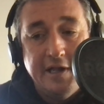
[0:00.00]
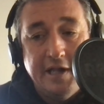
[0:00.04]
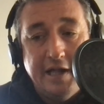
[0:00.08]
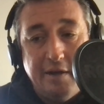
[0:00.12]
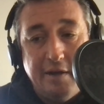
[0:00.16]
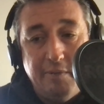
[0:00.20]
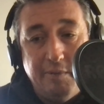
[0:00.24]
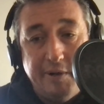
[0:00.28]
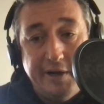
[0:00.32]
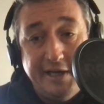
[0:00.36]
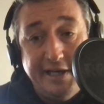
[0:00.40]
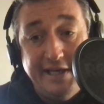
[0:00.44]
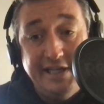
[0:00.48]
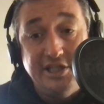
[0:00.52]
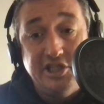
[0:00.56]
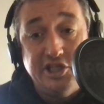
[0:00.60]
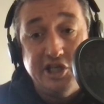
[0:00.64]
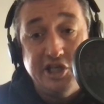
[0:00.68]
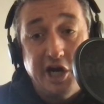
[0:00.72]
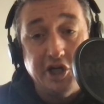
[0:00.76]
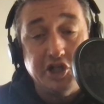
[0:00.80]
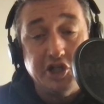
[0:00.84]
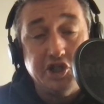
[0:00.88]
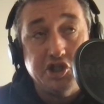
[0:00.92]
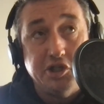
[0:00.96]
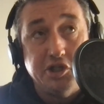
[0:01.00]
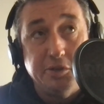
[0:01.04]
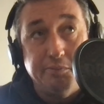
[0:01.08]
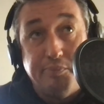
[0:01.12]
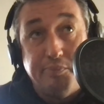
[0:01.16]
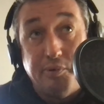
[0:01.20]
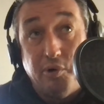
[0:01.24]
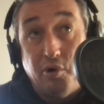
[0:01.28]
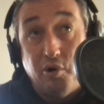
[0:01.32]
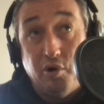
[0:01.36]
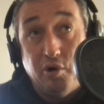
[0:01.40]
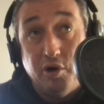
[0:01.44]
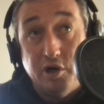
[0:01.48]
And when he touched the
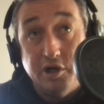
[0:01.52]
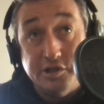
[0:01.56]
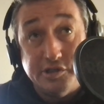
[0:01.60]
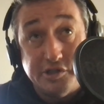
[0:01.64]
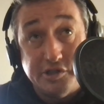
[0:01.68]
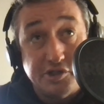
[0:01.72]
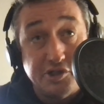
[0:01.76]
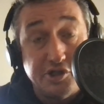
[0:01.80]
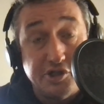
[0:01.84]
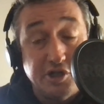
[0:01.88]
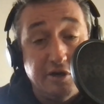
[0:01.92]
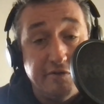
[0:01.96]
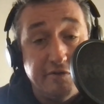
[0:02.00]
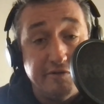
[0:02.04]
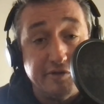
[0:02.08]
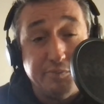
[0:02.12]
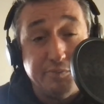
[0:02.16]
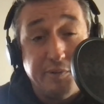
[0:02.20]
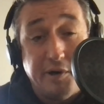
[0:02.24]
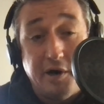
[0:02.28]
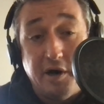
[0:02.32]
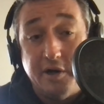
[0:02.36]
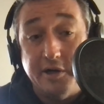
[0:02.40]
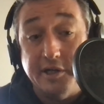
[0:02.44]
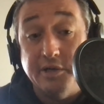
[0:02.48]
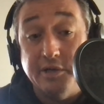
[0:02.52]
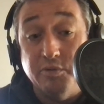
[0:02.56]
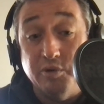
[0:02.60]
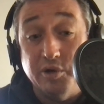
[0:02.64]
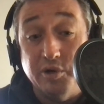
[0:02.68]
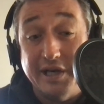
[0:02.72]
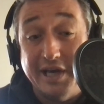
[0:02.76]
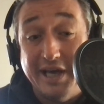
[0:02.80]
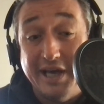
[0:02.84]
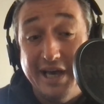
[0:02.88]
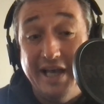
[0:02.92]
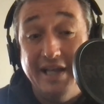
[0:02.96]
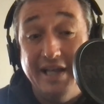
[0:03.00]
ball as a server's partner, he
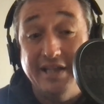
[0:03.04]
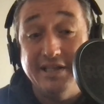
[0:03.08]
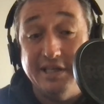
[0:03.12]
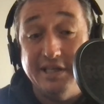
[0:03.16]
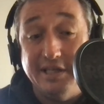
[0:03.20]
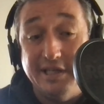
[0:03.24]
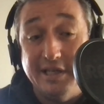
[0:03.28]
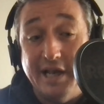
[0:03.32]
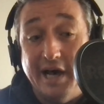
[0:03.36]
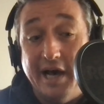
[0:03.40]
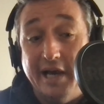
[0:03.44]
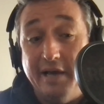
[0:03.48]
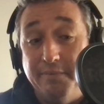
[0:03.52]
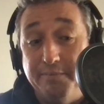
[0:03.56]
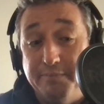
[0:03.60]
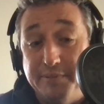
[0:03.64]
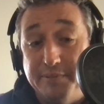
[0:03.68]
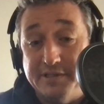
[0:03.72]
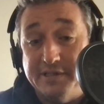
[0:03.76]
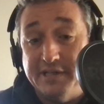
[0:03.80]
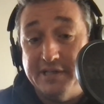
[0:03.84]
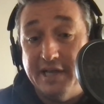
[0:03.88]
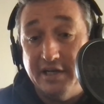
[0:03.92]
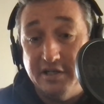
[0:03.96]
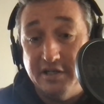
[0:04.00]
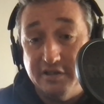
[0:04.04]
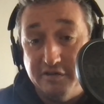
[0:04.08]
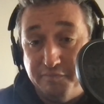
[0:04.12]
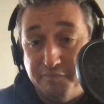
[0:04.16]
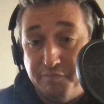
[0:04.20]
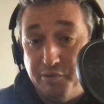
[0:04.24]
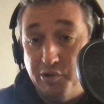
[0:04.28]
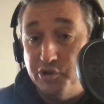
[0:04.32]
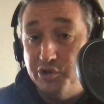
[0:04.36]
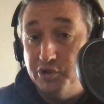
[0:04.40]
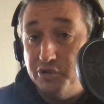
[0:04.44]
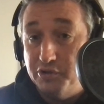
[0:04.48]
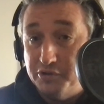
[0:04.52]
won 89% of
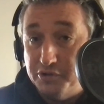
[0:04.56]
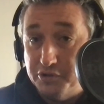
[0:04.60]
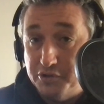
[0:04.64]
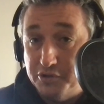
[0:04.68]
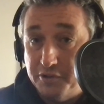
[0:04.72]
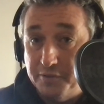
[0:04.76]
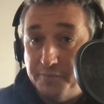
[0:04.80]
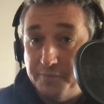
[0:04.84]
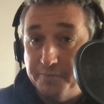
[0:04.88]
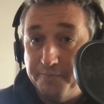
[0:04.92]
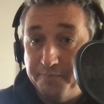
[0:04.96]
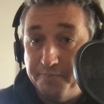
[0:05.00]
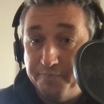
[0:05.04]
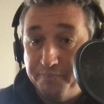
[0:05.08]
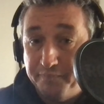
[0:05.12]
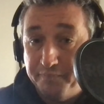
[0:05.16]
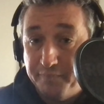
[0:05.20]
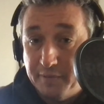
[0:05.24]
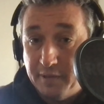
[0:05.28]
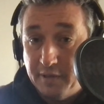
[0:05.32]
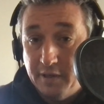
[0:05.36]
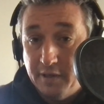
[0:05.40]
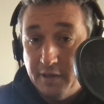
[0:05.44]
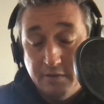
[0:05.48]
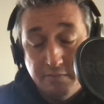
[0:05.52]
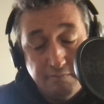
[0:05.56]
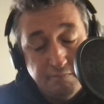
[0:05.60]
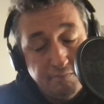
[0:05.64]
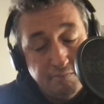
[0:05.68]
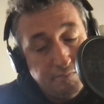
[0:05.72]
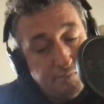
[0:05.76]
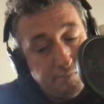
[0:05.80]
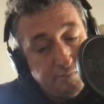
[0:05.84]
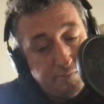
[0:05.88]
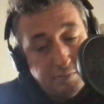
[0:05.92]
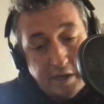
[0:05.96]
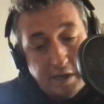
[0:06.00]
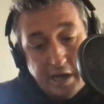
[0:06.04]
points.
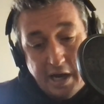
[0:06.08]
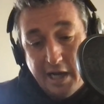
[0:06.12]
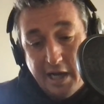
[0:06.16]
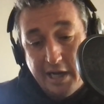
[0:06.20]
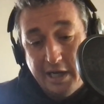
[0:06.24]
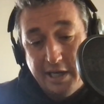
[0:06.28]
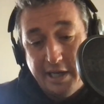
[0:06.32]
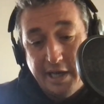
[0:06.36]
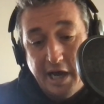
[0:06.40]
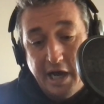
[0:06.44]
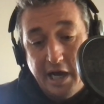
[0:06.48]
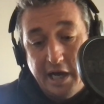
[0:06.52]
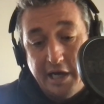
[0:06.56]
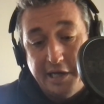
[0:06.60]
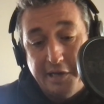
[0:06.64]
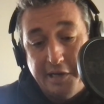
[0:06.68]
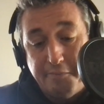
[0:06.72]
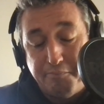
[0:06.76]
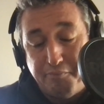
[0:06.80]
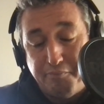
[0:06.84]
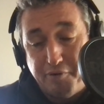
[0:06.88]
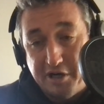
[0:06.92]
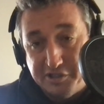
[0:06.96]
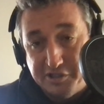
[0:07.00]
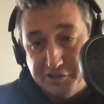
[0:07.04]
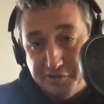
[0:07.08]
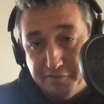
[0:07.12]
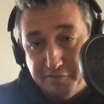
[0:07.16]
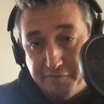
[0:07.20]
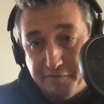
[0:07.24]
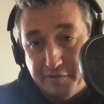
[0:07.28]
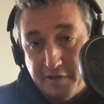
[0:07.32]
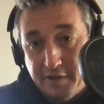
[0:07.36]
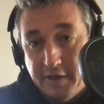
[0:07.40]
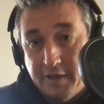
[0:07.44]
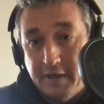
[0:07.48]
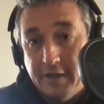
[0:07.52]
Highly, highly impressive.